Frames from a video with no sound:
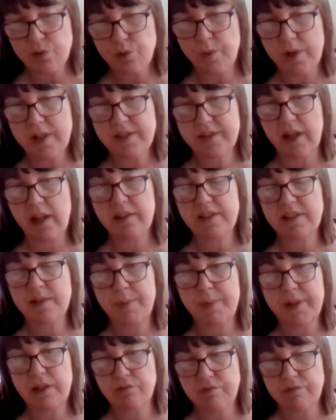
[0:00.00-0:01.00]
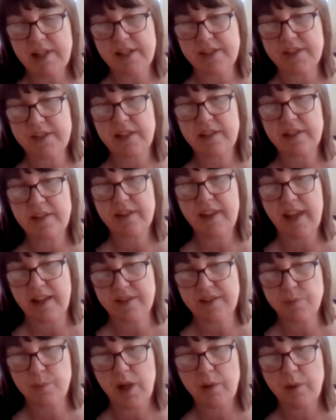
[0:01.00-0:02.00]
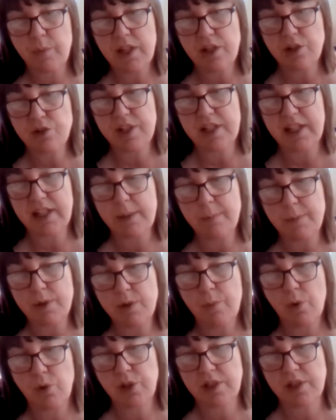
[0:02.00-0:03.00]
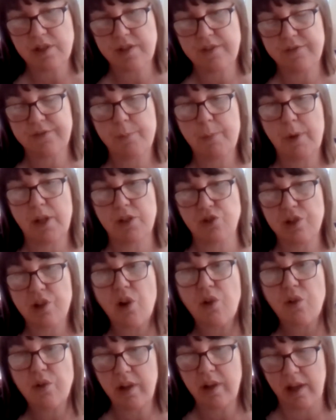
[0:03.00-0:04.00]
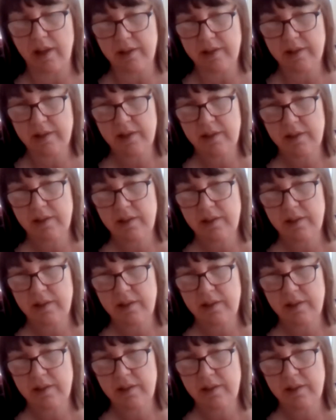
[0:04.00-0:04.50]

always going to be a risk, and that's why we usually keep you monitored for much longer